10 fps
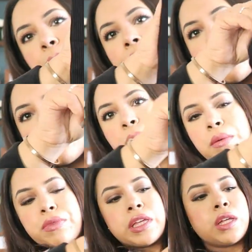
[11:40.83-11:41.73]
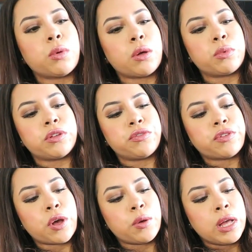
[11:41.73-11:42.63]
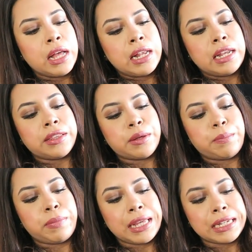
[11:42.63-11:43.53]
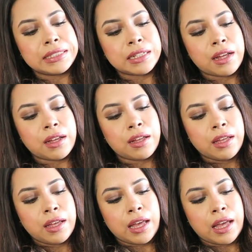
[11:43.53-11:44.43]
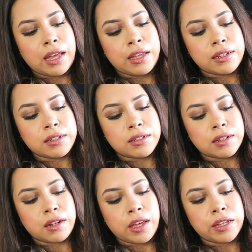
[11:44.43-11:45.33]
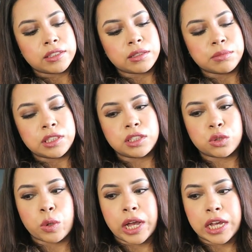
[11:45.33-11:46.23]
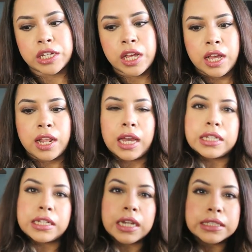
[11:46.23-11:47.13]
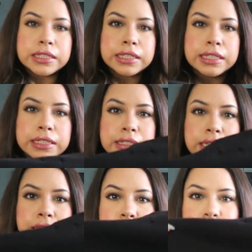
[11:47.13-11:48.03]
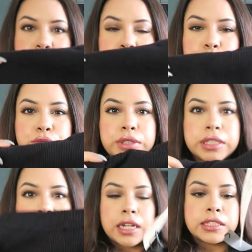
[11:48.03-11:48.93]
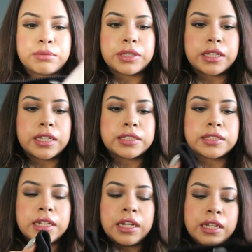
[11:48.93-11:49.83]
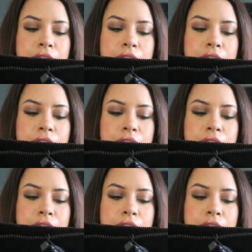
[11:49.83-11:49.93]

I'm gonna pair it, but I'm thinking like with a faux leather blazer and like some squared like nineties heels would look really nice with this.